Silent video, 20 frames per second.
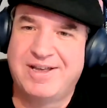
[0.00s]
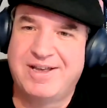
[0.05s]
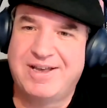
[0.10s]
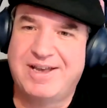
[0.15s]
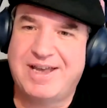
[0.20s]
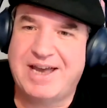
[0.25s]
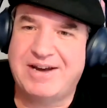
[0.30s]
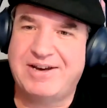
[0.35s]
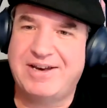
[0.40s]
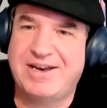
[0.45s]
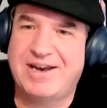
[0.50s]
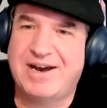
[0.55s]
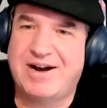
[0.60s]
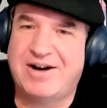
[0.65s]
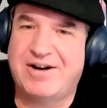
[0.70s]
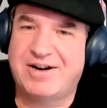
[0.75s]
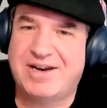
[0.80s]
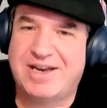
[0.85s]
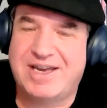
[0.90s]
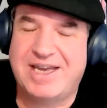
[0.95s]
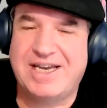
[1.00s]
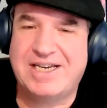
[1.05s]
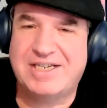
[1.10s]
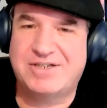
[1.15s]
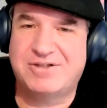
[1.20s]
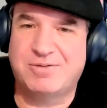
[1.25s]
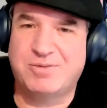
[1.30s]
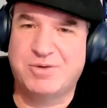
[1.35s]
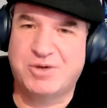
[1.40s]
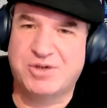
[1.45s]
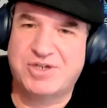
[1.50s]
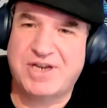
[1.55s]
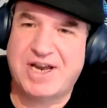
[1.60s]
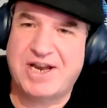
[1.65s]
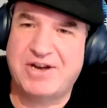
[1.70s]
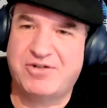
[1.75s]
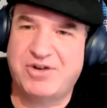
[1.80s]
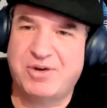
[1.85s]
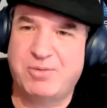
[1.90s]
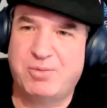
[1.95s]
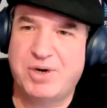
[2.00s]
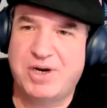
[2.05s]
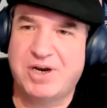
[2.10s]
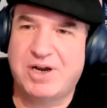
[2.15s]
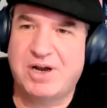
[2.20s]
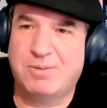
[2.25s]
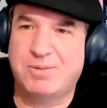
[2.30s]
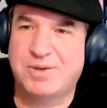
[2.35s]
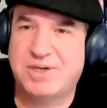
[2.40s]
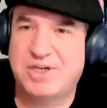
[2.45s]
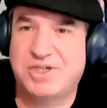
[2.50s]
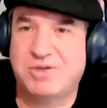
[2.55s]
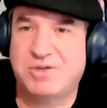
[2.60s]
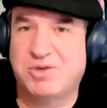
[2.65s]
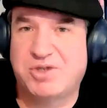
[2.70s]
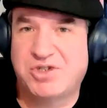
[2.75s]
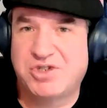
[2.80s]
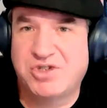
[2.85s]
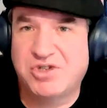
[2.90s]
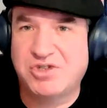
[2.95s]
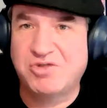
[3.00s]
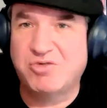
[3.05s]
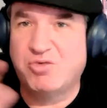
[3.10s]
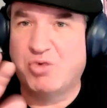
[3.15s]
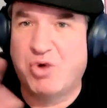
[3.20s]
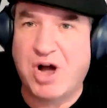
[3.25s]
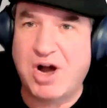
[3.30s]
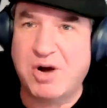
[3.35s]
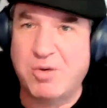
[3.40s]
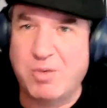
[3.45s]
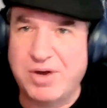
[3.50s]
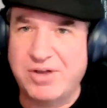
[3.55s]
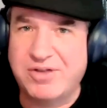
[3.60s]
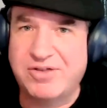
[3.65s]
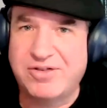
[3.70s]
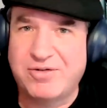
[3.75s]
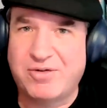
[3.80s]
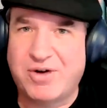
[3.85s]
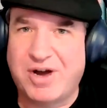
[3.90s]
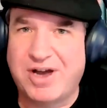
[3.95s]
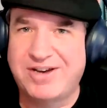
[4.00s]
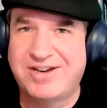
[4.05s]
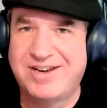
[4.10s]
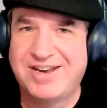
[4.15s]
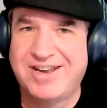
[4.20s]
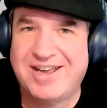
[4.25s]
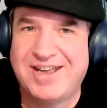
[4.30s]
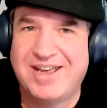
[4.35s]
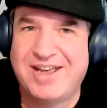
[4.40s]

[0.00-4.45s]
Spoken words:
getting our kicks from just entering print competition, which there's nothing wrong with, right?